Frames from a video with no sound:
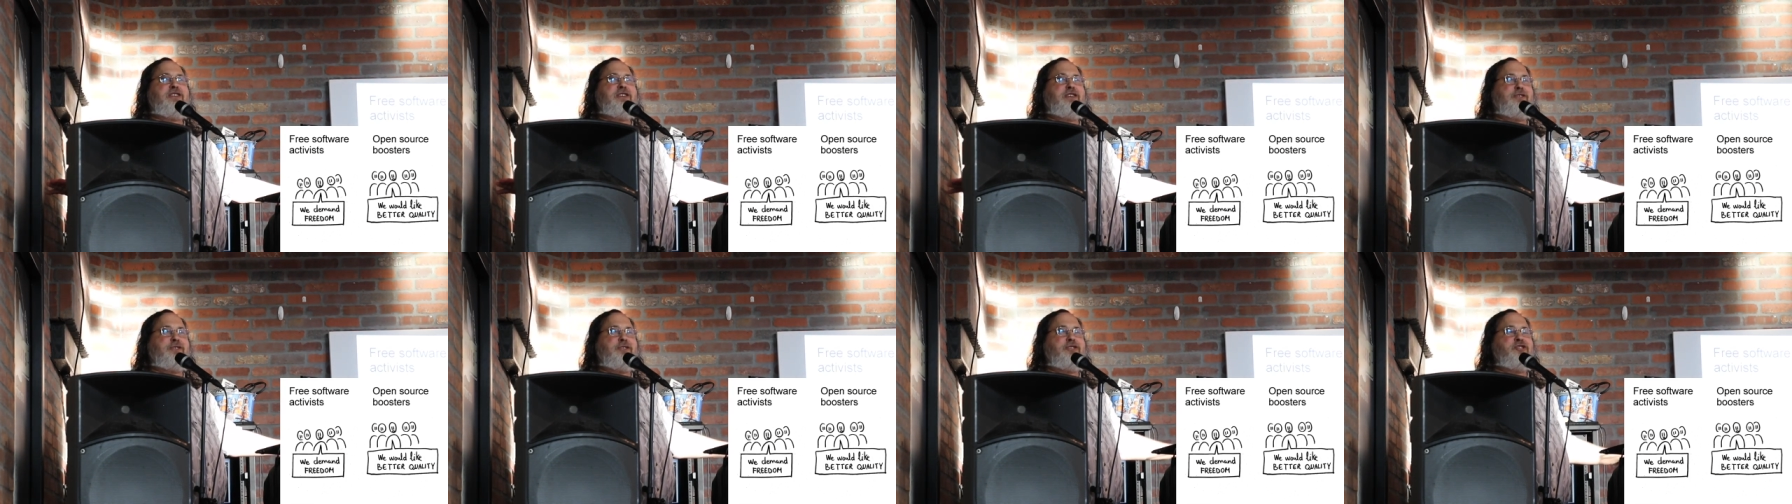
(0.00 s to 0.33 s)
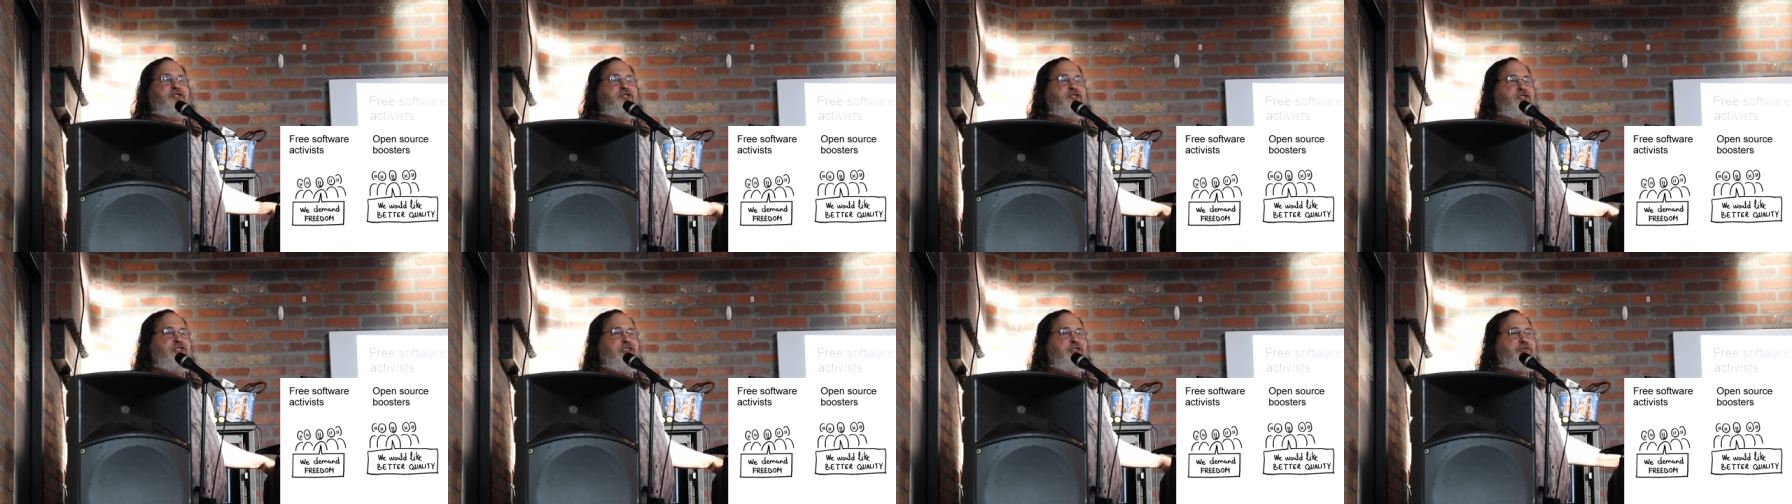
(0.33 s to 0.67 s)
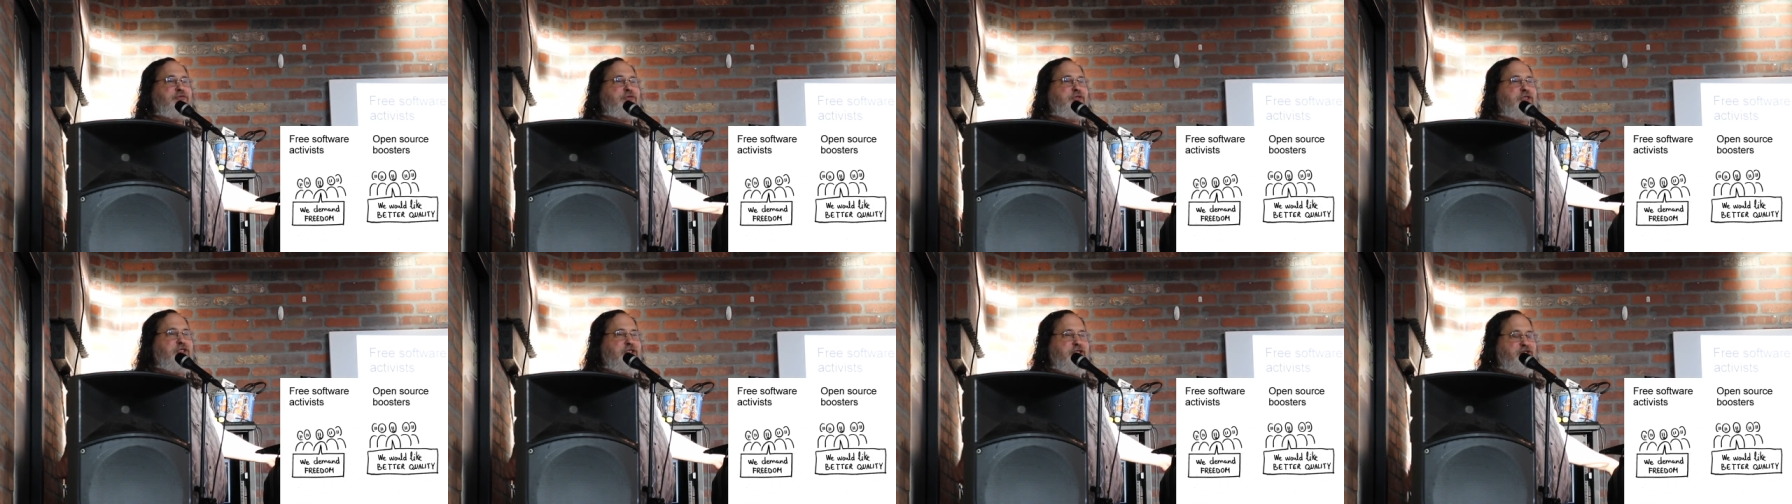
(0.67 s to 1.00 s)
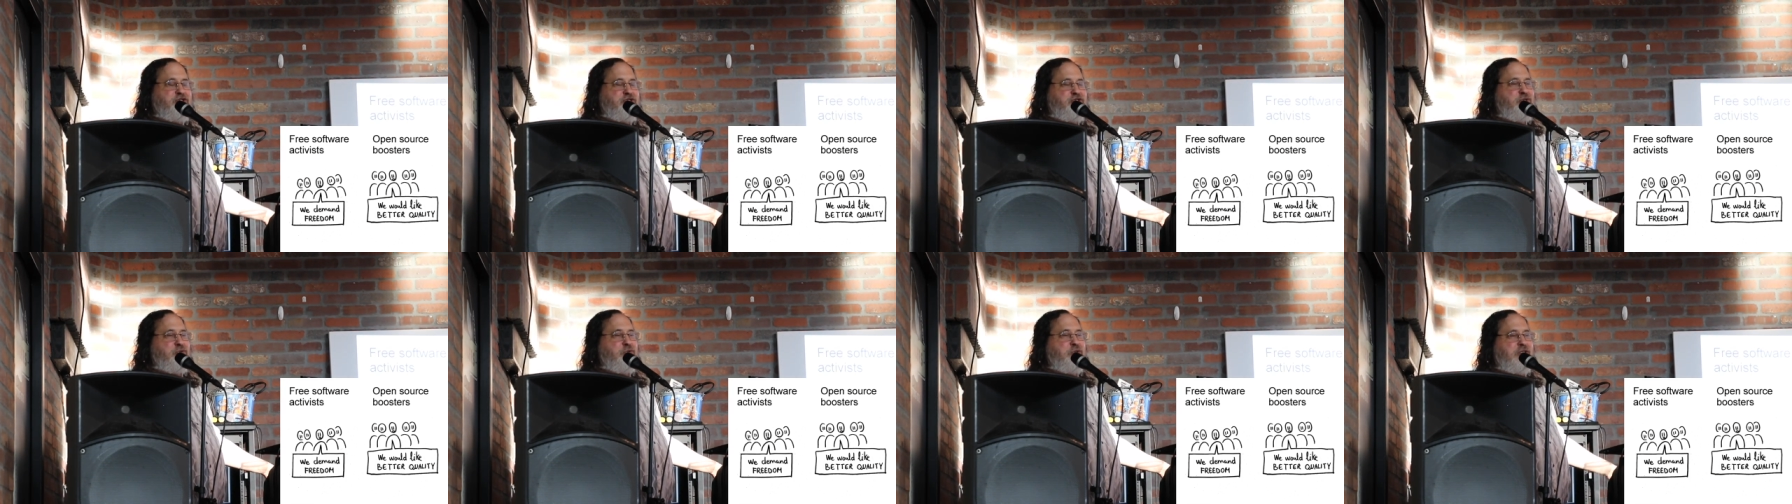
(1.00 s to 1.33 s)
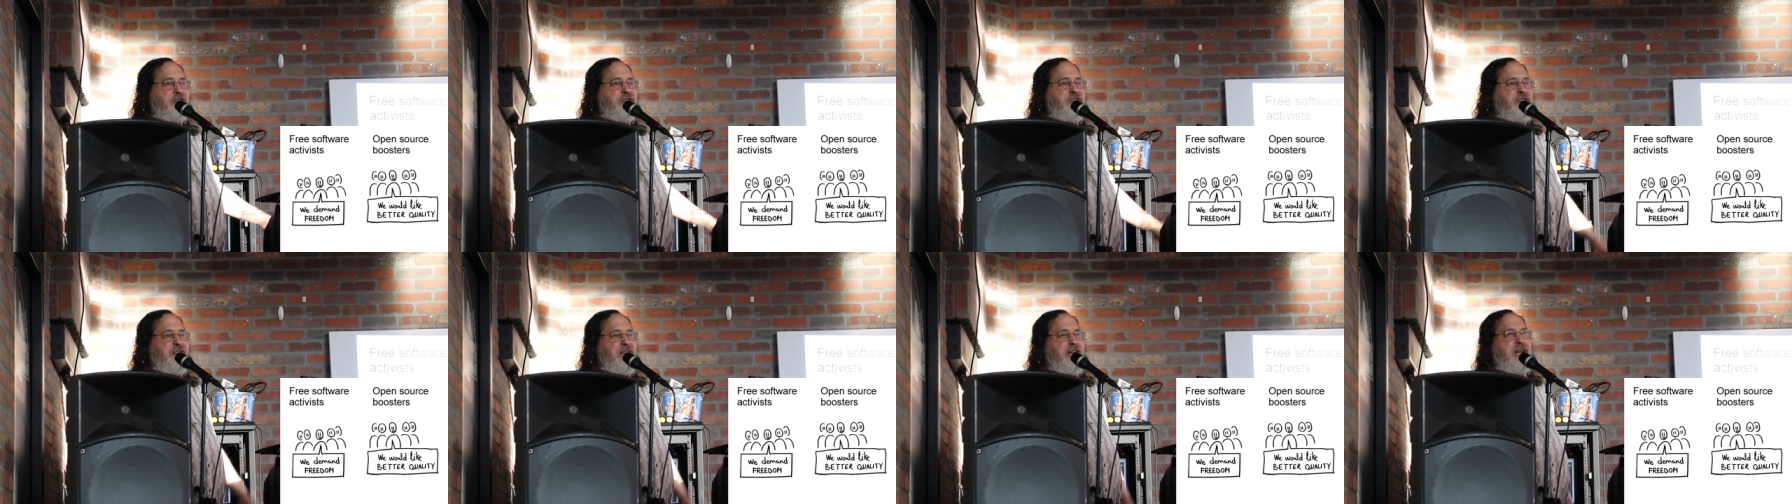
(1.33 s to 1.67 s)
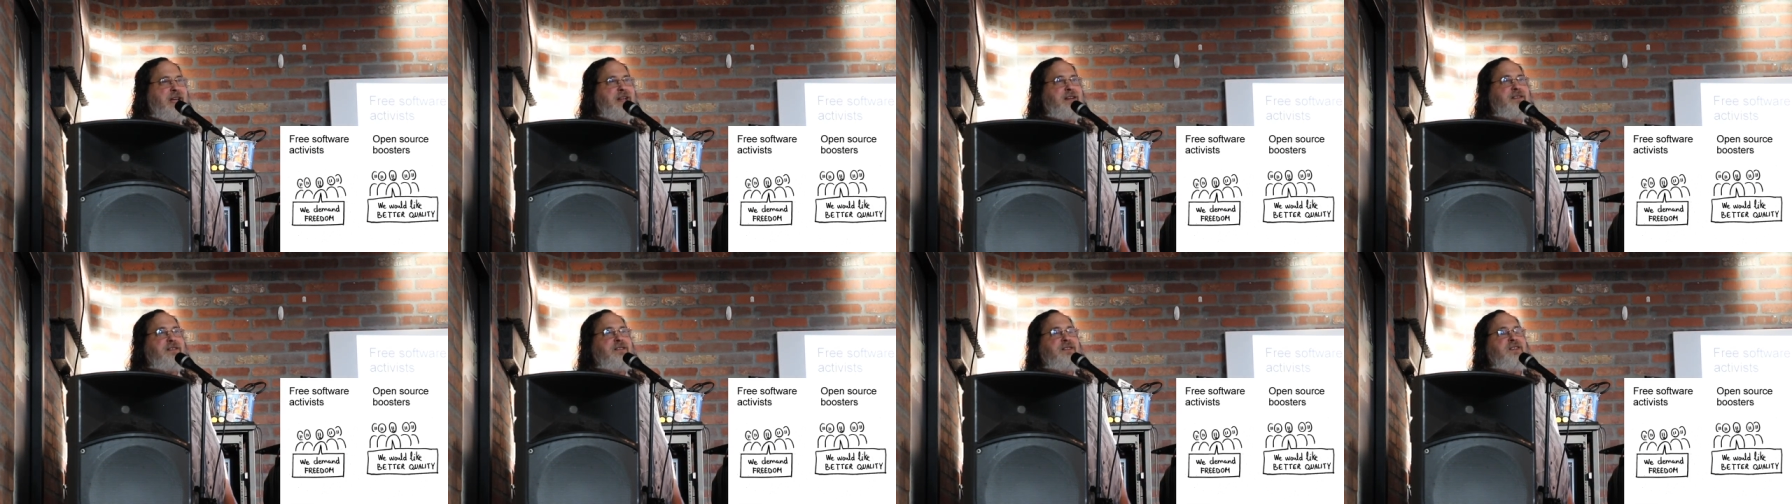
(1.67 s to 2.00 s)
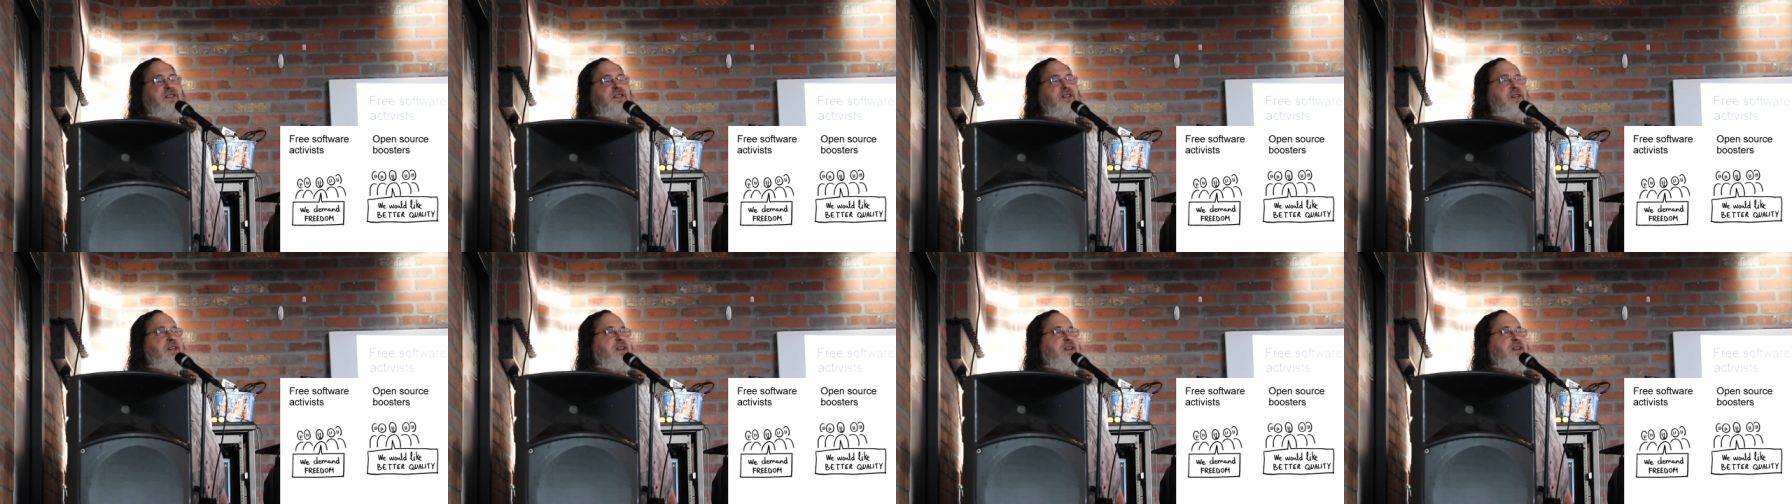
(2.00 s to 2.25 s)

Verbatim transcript: they're as different as you can get